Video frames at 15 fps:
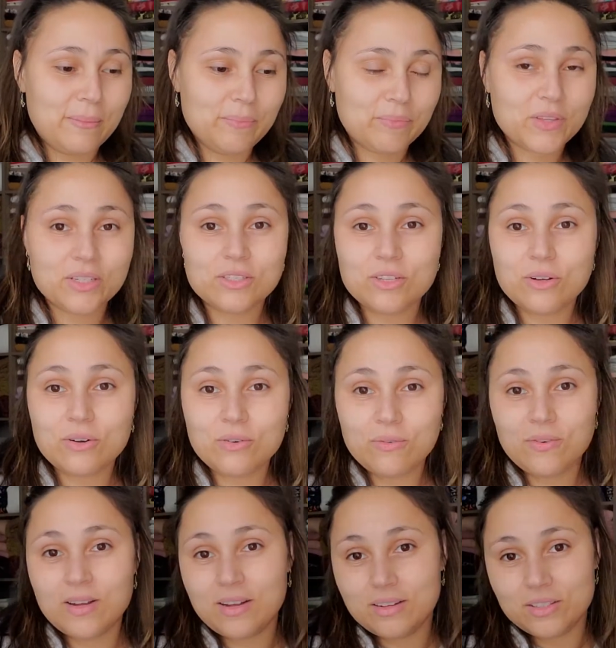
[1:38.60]
So
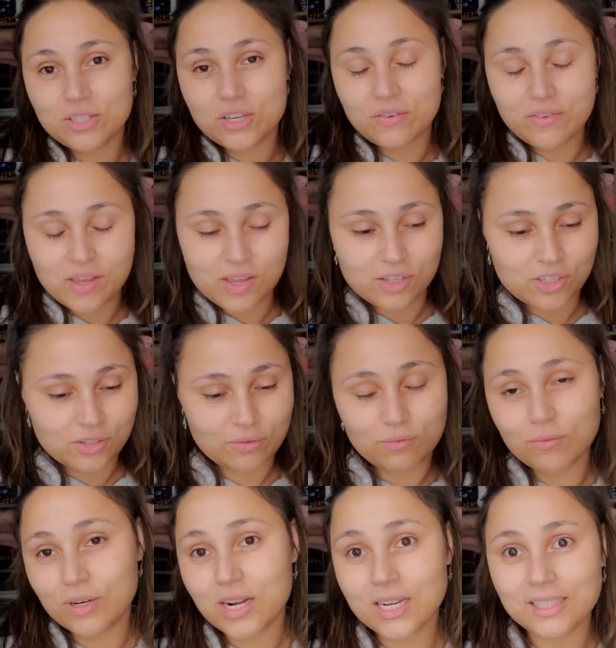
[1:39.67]
two of each,
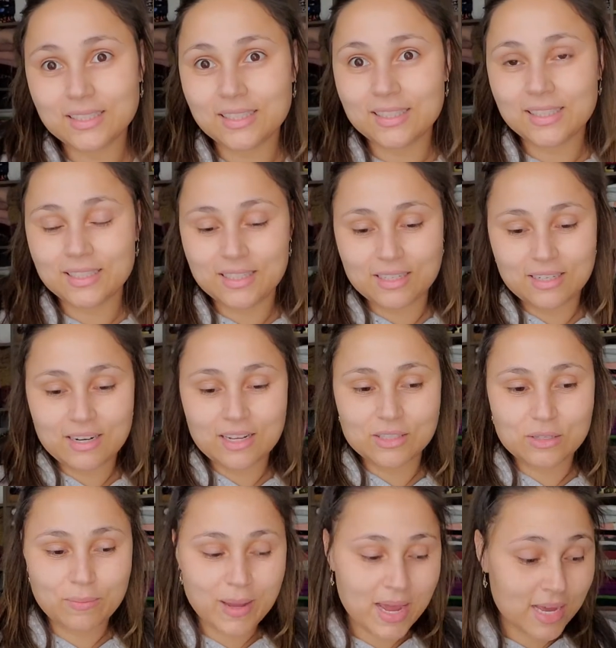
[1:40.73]
$1.99, not too
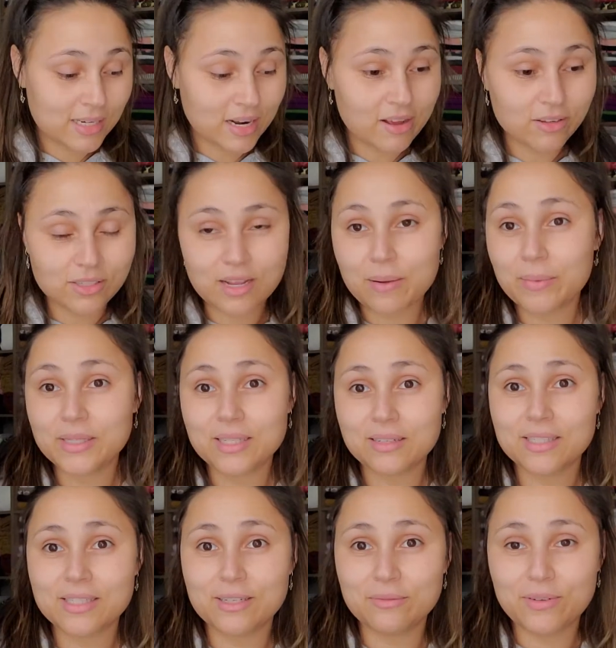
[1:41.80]
bad. I also got my son a
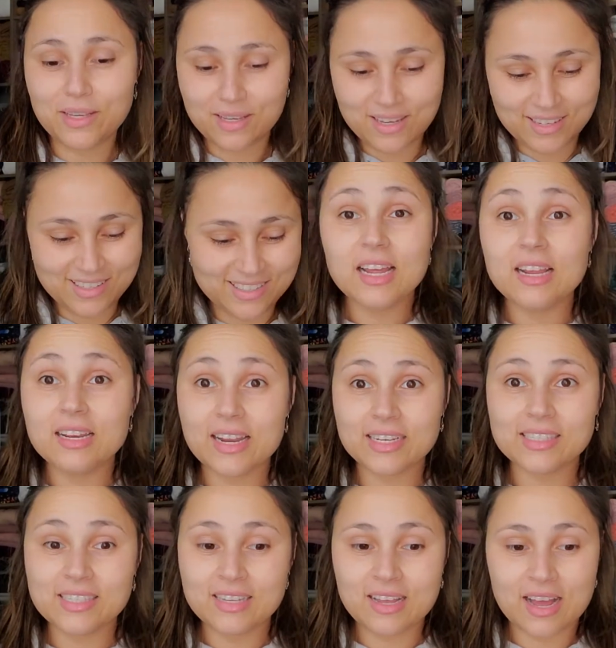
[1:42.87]
stuffy. Next
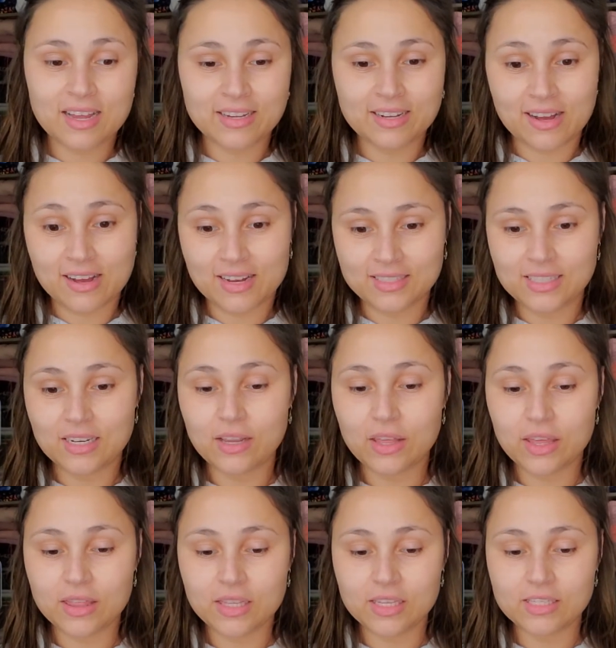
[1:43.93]
thing I got,
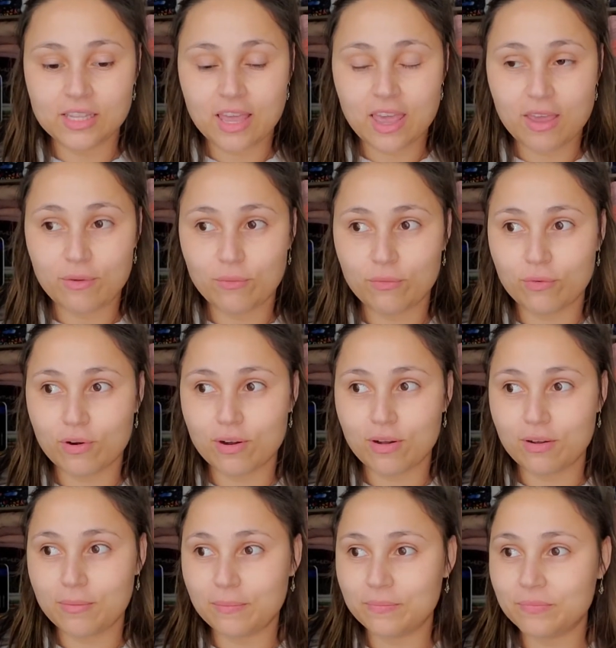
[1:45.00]
and this came
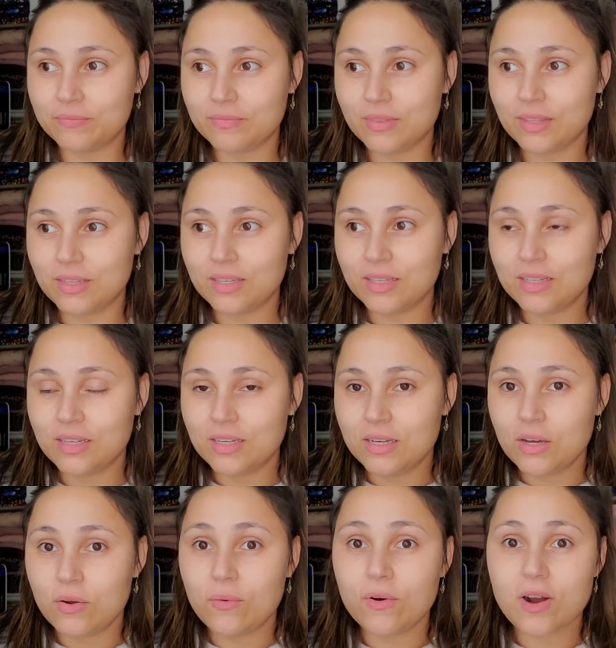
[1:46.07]
from
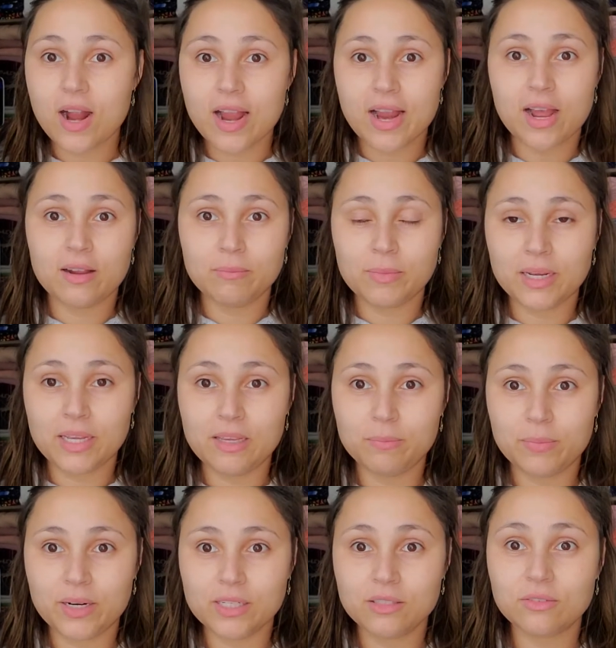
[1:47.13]
where I got my heat
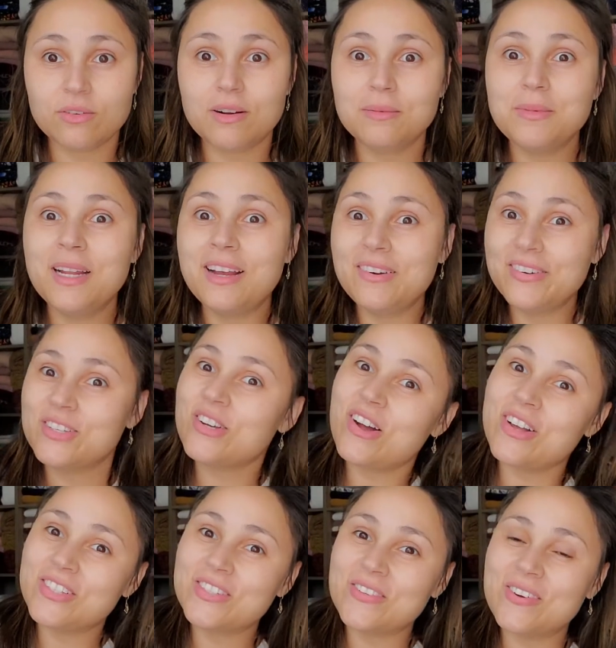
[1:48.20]
press from, which
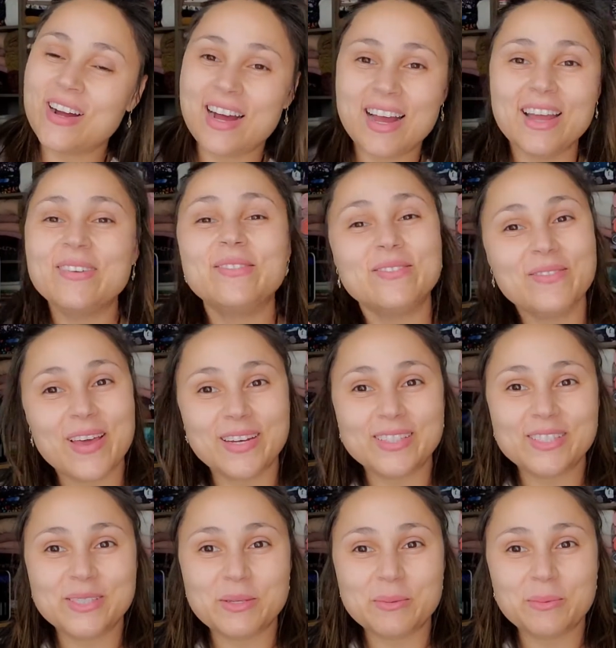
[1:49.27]
also I
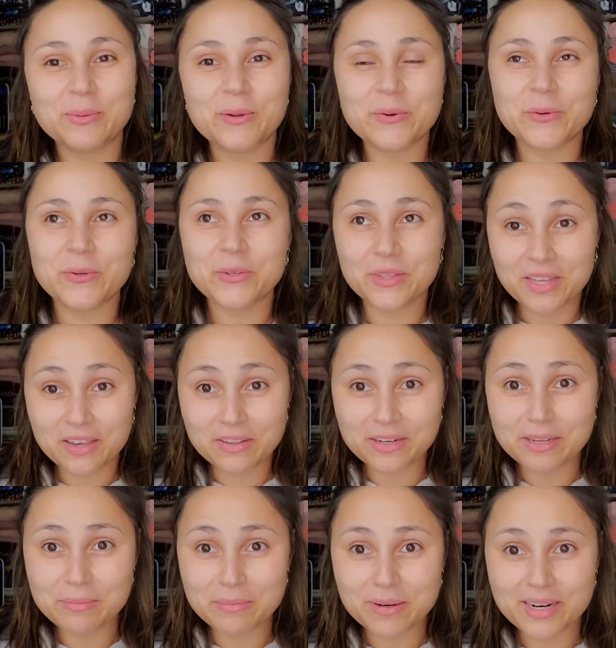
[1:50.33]
managed to pre-order the other
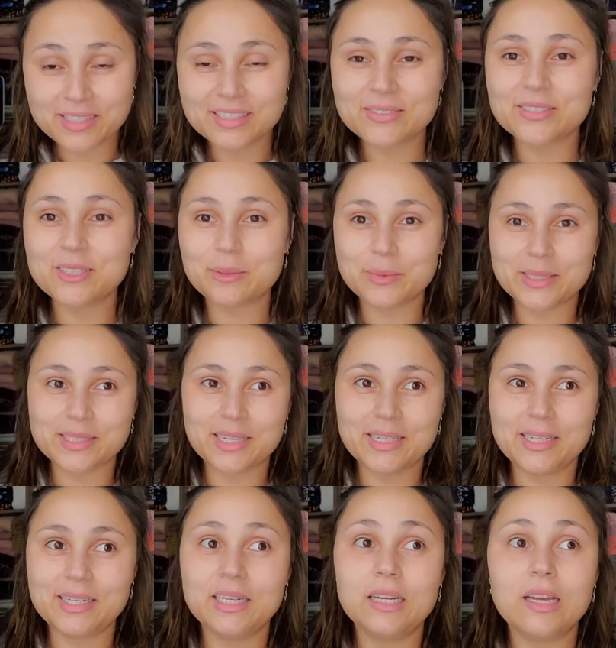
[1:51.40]
heat press, which I'm
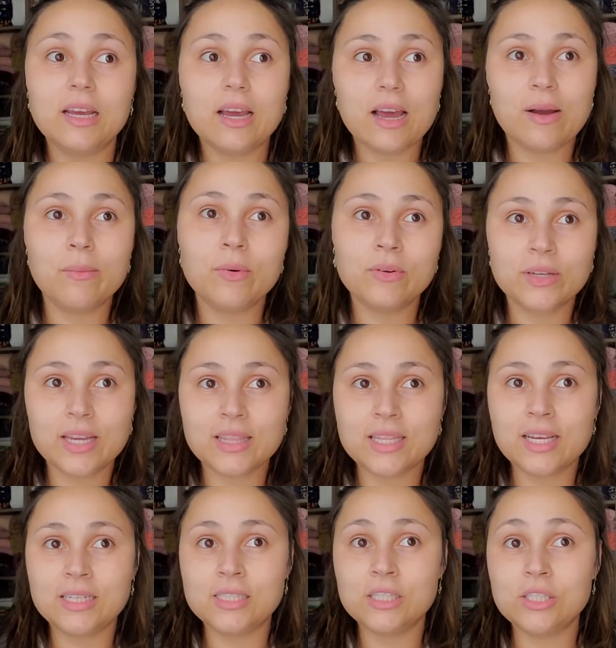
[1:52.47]
excited. I won't get
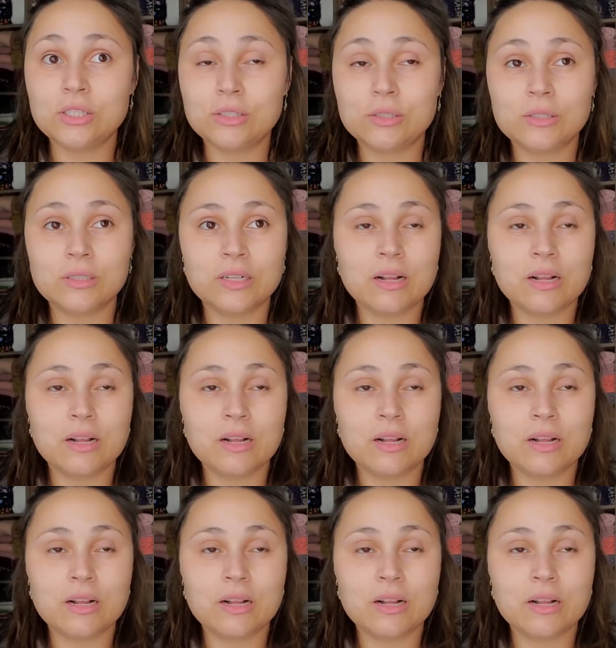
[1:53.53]
that until